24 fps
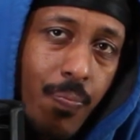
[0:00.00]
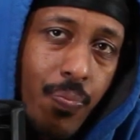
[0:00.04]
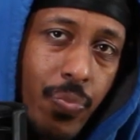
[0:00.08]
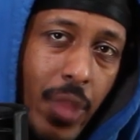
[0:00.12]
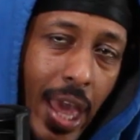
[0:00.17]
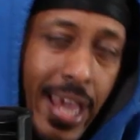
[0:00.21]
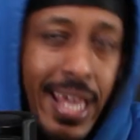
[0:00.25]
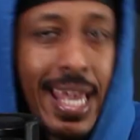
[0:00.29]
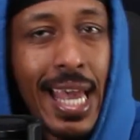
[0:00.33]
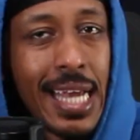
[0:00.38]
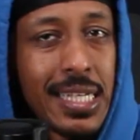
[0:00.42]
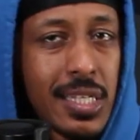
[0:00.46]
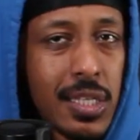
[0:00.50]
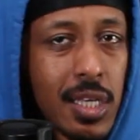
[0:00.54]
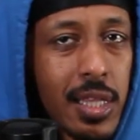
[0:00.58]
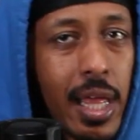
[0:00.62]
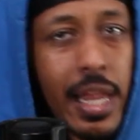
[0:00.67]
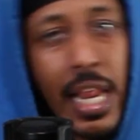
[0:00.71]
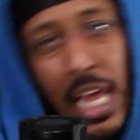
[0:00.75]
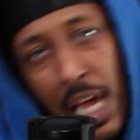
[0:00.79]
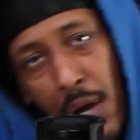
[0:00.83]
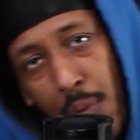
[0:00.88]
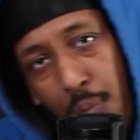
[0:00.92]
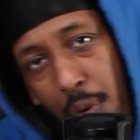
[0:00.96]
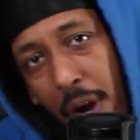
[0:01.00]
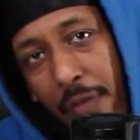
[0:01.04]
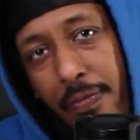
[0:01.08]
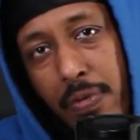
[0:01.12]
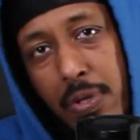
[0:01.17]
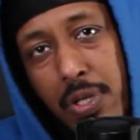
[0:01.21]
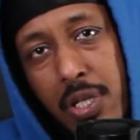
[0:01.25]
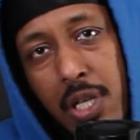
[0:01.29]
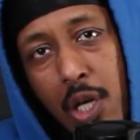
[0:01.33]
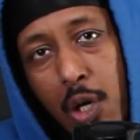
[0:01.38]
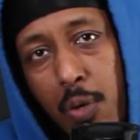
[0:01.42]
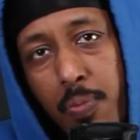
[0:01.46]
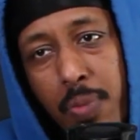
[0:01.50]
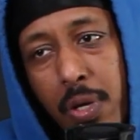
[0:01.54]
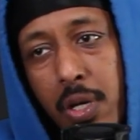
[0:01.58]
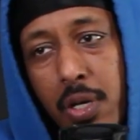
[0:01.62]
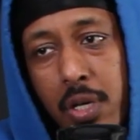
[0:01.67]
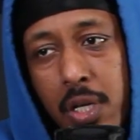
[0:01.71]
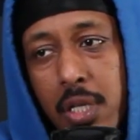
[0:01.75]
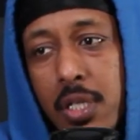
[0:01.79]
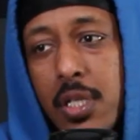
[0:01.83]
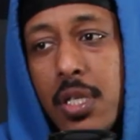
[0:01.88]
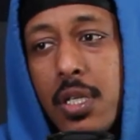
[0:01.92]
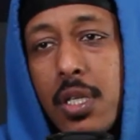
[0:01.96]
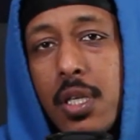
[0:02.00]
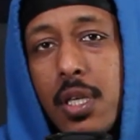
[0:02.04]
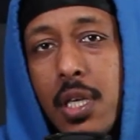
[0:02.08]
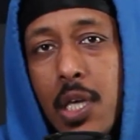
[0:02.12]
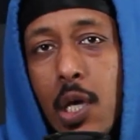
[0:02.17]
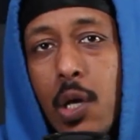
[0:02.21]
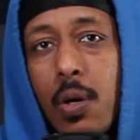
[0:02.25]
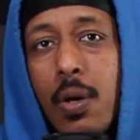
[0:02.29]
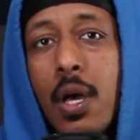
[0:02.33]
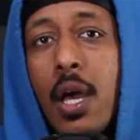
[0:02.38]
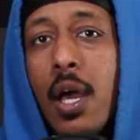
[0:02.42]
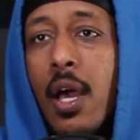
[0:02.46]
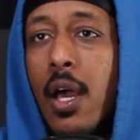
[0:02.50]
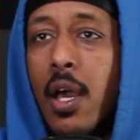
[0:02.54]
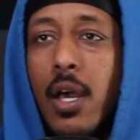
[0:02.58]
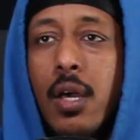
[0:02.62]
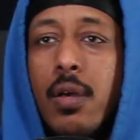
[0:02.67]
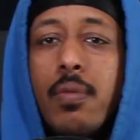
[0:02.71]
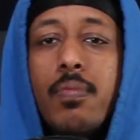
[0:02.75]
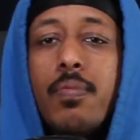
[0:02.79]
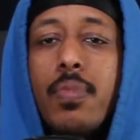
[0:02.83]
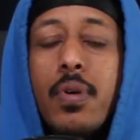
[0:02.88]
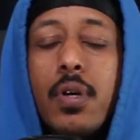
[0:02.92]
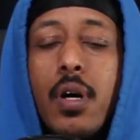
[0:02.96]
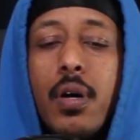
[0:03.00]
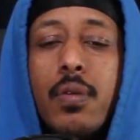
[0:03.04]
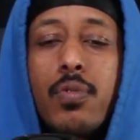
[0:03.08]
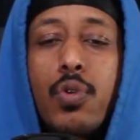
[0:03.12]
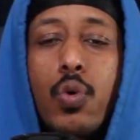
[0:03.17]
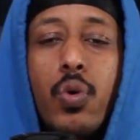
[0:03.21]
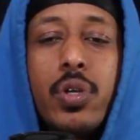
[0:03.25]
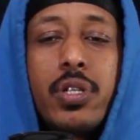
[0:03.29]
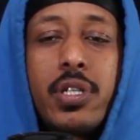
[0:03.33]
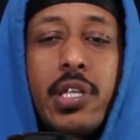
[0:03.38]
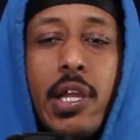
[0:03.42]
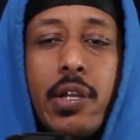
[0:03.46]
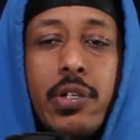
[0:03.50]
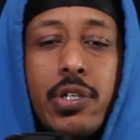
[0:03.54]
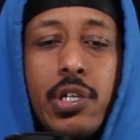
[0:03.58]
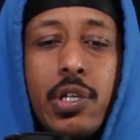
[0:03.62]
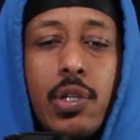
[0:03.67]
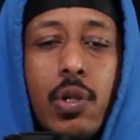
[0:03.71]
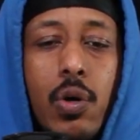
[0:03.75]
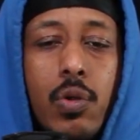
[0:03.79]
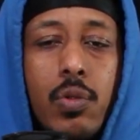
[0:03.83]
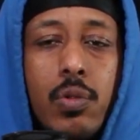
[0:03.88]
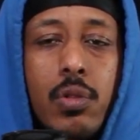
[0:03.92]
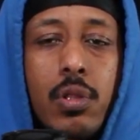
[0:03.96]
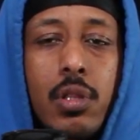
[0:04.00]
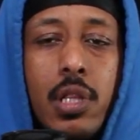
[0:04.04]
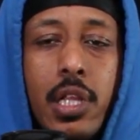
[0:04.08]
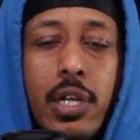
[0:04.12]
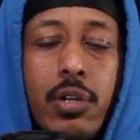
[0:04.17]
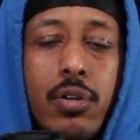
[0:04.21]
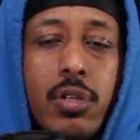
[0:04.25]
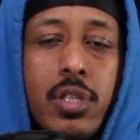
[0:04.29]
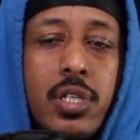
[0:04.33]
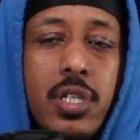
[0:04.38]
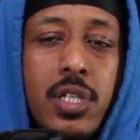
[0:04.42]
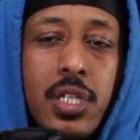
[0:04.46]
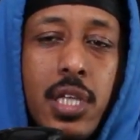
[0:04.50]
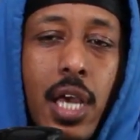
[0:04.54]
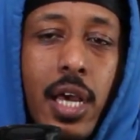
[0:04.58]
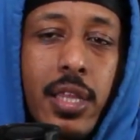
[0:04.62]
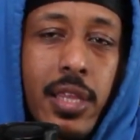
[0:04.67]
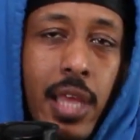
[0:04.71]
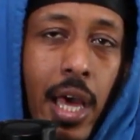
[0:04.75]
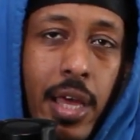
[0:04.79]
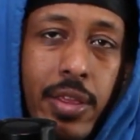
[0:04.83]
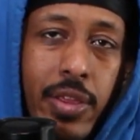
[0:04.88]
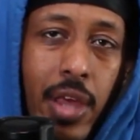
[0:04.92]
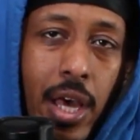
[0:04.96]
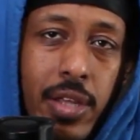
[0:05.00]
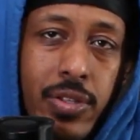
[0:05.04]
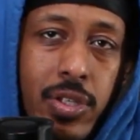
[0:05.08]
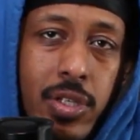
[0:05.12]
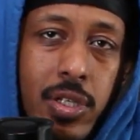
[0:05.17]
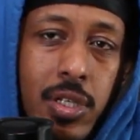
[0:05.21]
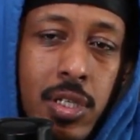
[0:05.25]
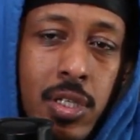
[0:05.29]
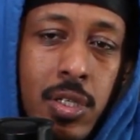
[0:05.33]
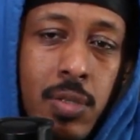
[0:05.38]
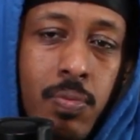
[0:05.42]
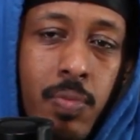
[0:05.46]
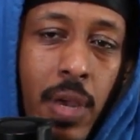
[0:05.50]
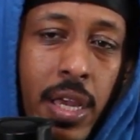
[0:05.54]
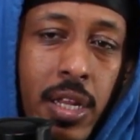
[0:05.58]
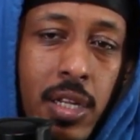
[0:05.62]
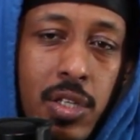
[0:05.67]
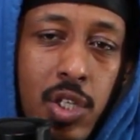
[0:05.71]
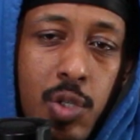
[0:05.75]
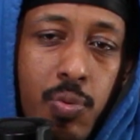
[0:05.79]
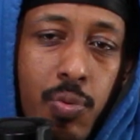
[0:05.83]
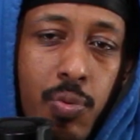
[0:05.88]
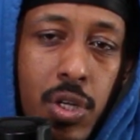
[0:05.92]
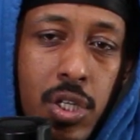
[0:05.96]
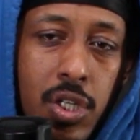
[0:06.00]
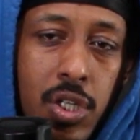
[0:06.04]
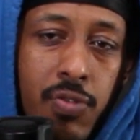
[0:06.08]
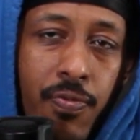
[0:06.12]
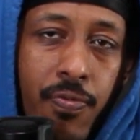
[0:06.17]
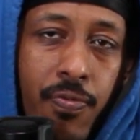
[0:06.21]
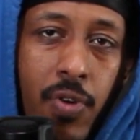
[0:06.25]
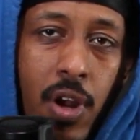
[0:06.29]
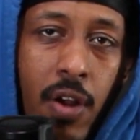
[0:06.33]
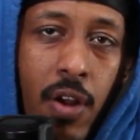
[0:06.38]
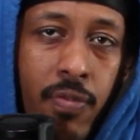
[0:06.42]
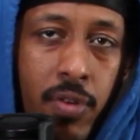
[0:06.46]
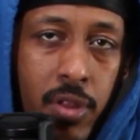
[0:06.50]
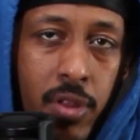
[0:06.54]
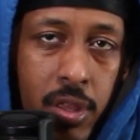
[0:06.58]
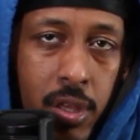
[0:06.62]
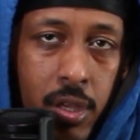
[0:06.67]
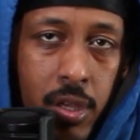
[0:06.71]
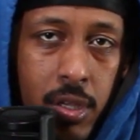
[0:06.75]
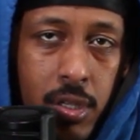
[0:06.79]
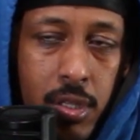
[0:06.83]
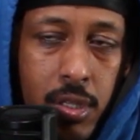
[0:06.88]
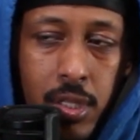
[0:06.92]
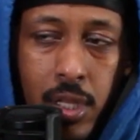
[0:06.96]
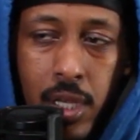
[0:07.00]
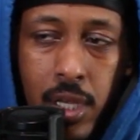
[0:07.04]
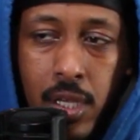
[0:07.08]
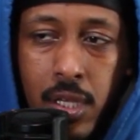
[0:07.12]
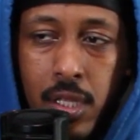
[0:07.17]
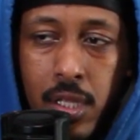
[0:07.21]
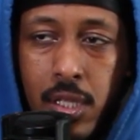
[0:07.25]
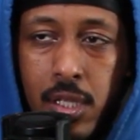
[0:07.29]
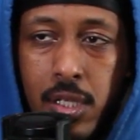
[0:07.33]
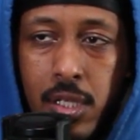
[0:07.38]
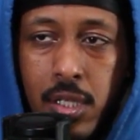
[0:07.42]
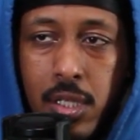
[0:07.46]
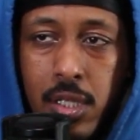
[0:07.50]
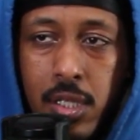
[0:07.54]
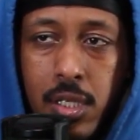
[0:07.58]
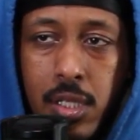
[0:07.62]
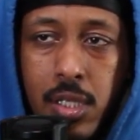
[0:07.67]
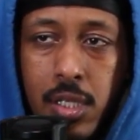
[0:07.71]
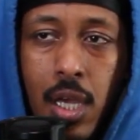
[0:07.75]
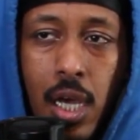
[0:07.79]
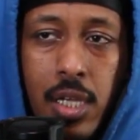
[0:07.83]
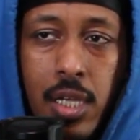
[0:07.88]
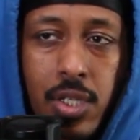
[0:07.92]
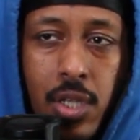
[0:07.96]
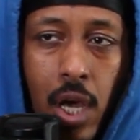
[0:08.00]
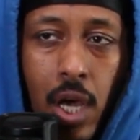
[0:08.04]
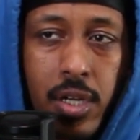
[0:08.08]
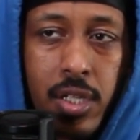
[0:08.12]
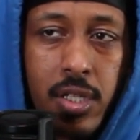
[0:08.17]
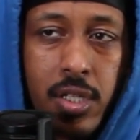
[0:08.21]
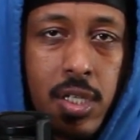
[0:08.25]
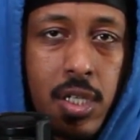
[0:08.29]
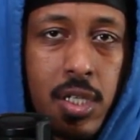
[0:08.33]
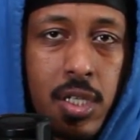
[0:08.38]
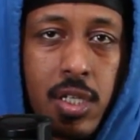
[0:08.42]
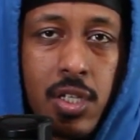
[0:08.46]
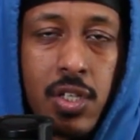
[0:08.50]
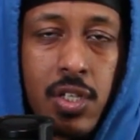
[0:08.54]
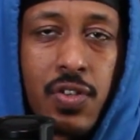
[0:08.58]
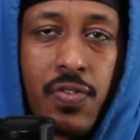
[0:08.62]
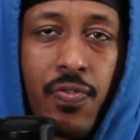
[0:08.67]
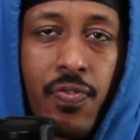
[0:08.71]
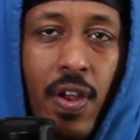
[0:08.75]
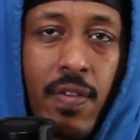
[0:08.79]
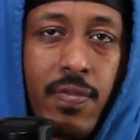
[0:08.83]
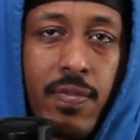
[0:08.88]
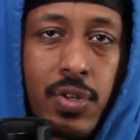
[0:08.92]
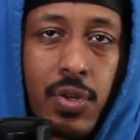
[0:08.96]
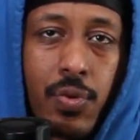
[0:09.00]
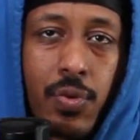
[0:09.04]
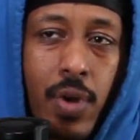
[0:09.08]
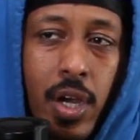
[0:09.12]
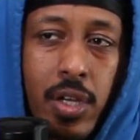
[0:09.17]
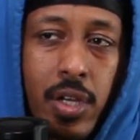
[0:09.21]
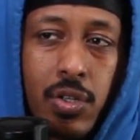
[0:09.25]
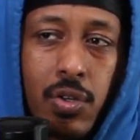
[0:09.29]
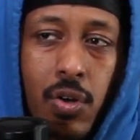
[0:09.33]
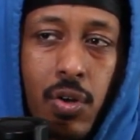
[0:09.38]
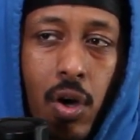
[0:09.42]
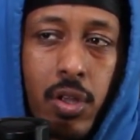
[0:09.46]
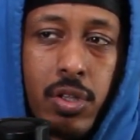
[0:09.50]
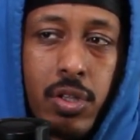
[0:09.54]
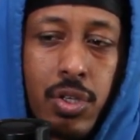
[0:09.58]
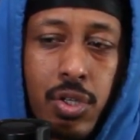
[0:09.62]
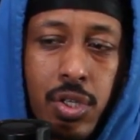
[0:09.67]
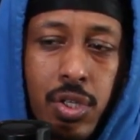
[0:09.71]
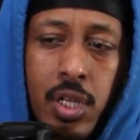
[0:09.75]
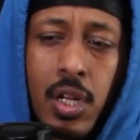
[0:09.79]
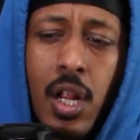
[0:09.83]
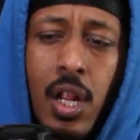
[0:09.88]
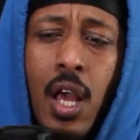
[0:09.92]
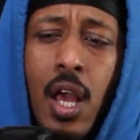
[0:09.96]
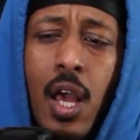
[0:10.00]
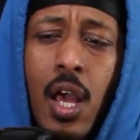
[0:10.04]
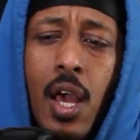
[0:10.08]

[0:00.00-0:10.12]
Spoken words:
I can't say that It referenced Kill Bill because Quentin Tarantino literally said that that's his main inspiration for everything. Like this guy Sonatine is his favorite director, all this shit.